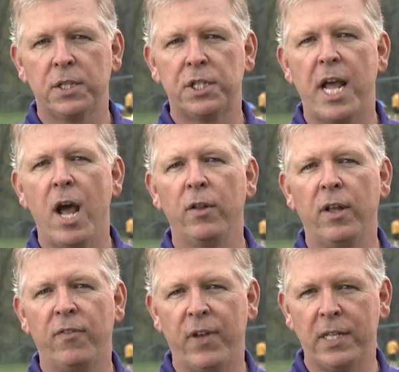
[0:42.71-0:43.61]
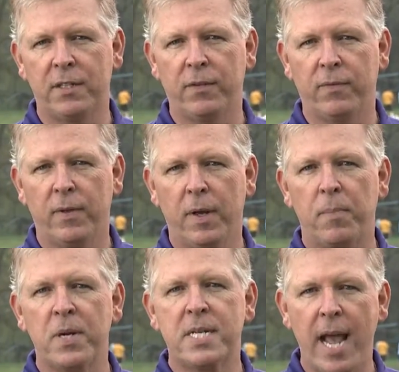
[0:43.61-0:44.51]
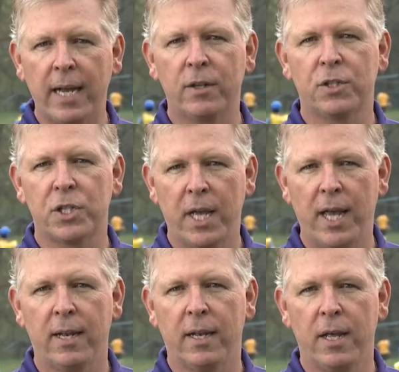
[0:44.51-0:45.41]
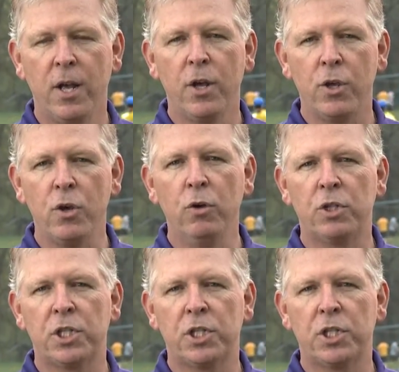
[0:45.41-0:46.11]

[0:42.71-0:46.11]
Stay on the offensive, protect your skin, use